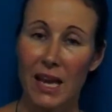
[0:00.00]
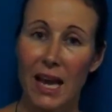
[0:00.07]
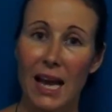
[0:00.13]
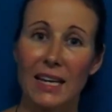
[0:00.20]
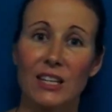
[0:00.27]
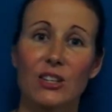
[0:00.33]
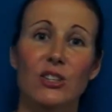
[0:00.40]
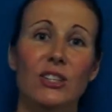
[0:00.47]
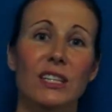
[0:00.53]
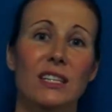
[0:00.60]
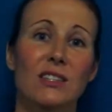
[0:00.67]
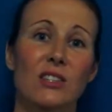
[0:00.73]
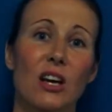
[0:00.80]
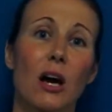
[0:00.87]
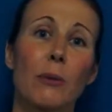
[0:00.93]
And a good
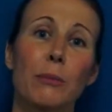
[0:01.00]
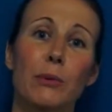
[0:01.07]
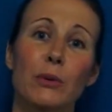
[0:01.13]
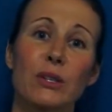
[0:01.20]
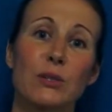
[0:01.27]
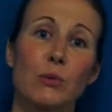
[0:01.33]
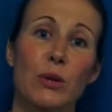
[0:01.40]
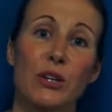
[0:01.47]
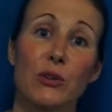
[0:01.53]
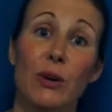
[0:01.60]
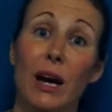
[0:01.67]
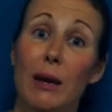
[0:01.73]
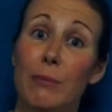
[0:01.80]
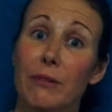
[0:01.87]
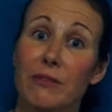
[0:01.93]
example is when you
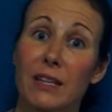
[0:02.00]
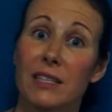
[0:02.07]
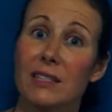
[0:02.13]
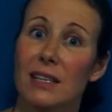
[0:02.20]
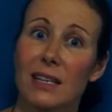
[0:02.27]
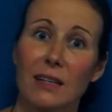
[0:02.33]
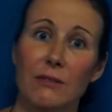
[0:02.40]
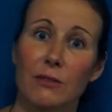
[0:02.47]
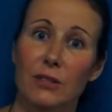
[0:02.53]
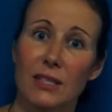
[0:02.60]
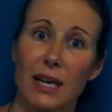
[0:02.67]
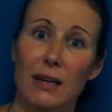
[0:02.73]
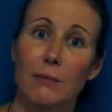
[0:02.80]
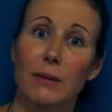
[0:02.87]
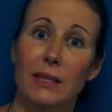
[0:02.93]
hyperventilate for
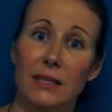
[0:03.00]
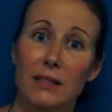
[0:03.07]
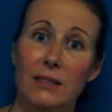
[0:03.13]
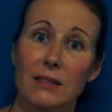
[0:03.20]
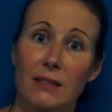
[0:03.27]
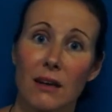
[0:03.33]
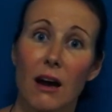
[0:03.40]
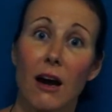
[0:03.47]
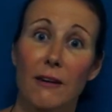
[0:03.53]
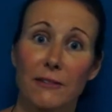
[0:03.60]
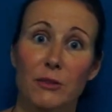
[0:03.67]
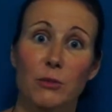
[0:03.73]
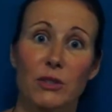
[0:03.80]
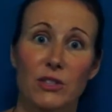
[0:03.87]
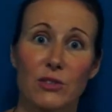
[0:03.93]
10 minutes.
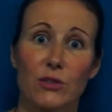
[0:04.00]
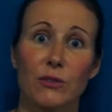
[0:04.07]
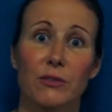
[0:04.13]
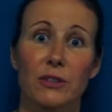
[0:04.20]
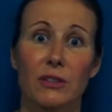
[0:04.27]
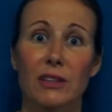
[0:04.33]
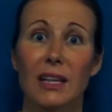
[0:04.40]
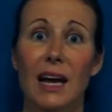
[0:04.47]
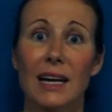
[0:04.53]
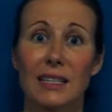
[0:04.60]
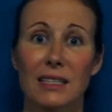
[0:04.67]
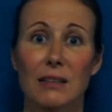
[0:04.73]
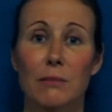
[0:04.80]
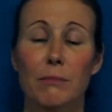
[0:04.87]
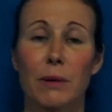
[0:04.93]
Afterwards you feel light
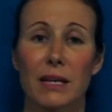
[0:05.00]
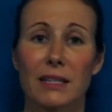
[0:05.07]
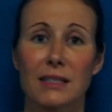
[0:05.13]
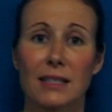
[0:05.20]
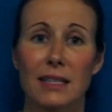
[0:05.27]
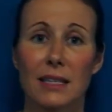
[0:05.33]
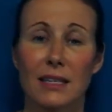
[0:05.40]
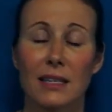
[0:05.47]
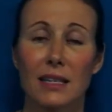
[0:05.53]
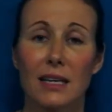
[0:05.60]
and buzzy.